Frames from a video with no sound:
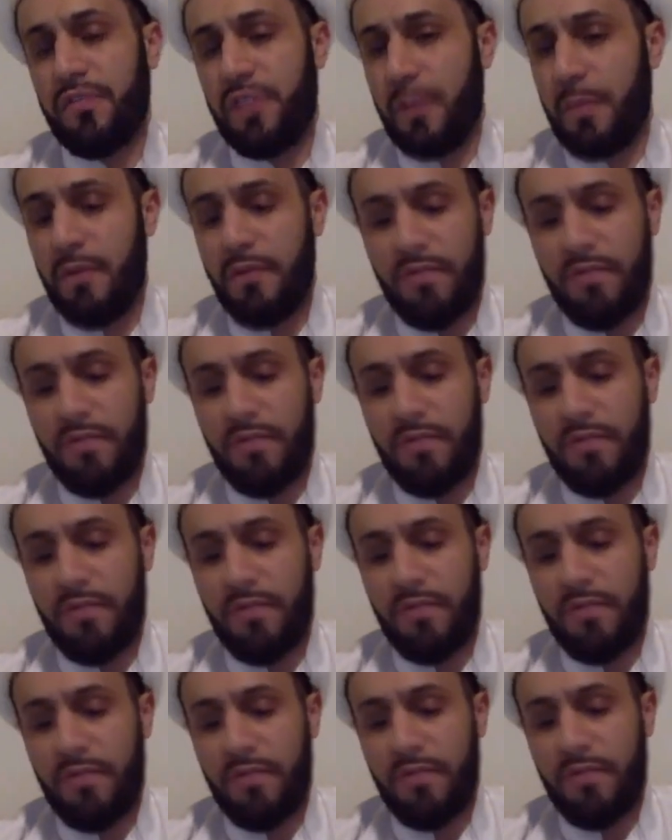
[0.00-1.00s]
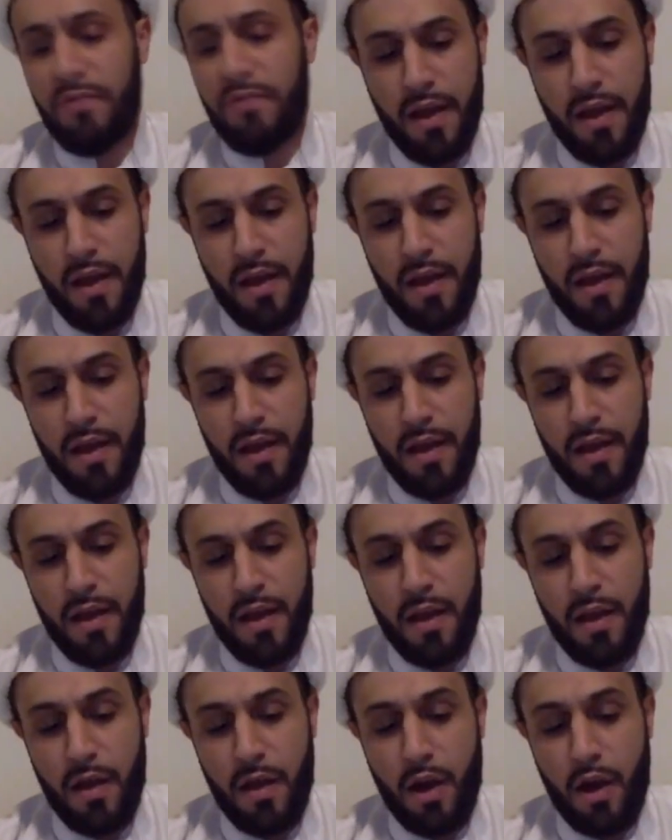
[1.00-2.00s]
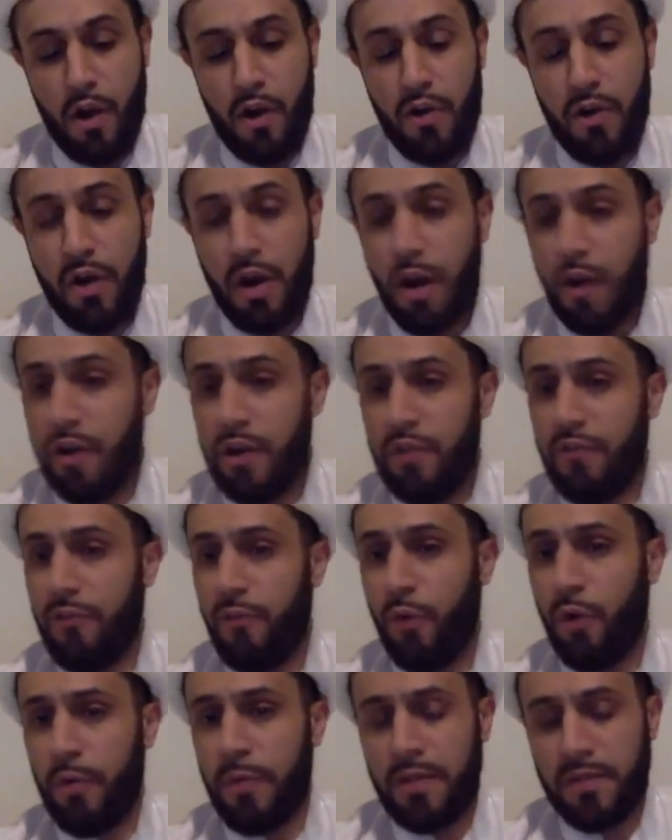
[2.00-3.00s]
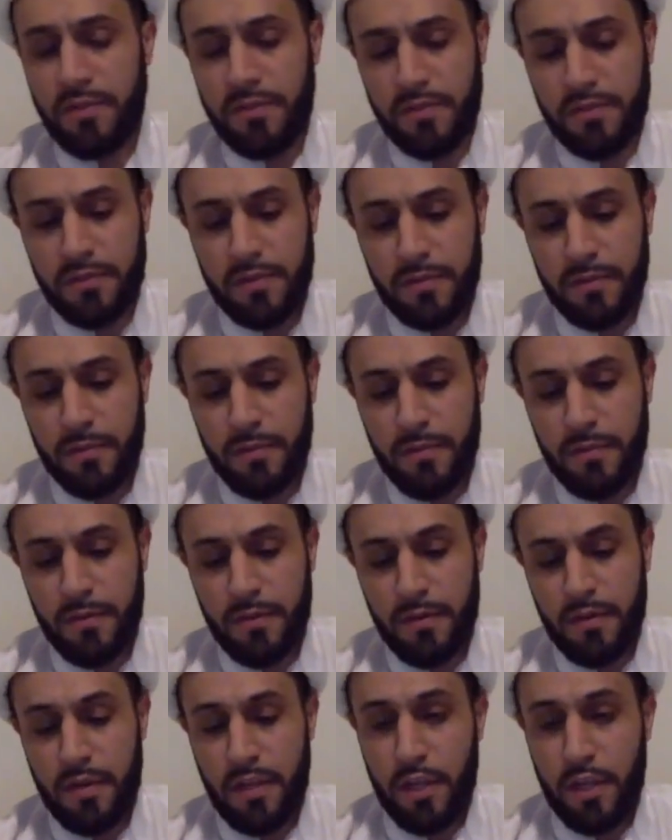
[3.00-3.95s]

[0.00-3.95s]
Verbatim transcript: some of them are informants.